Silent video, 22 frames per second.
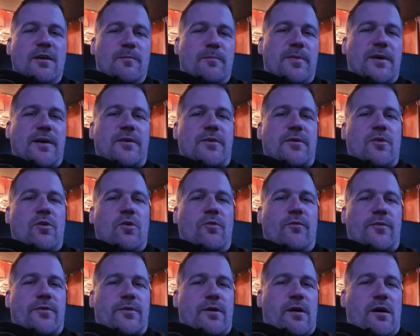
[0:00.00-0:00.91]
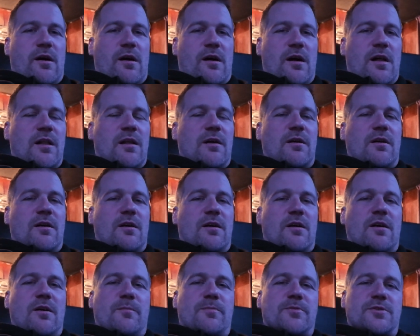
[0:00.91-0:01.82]
better
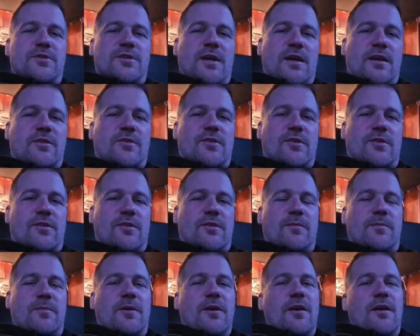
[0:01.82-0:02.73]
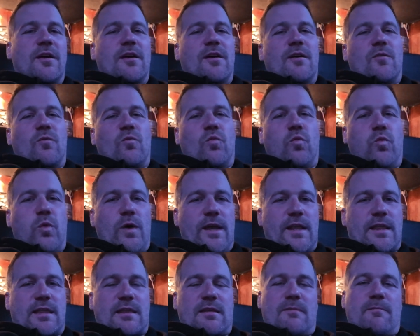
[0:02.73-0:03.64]
overall projector
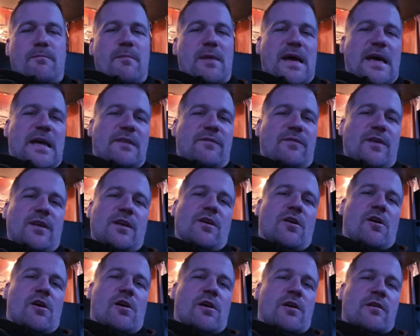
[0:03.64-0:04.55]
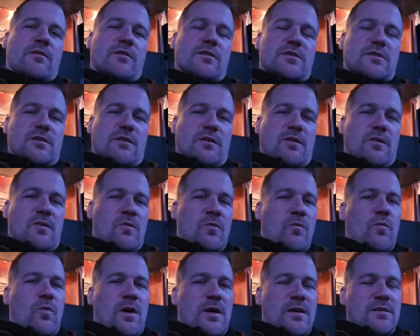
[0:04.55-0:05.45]
with MadVR.
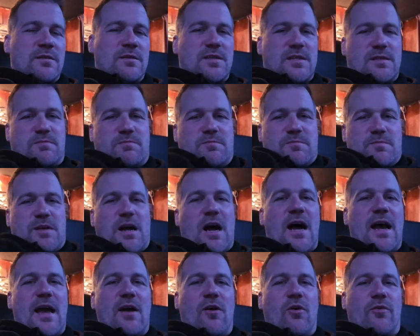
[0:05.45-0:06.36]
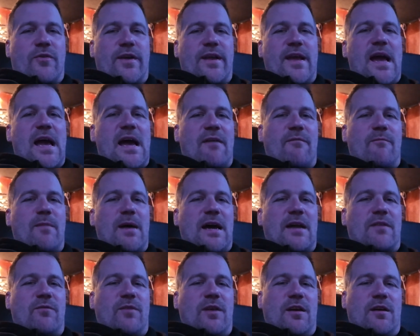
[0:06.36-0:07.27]
So once I already have
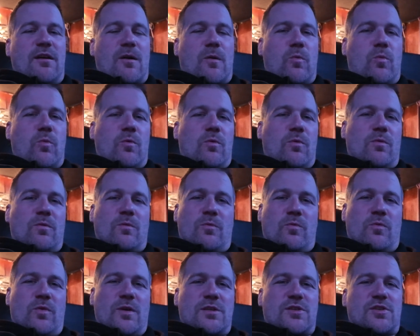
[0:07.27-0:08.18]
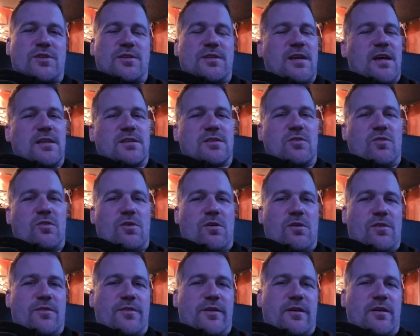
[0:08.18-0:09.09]
MadVR, which does
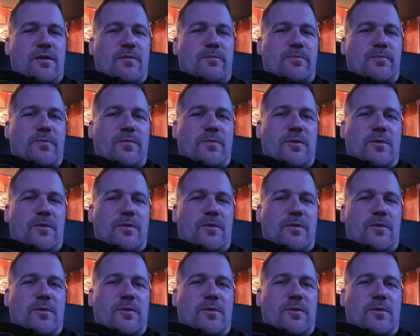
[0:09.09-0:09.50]
all the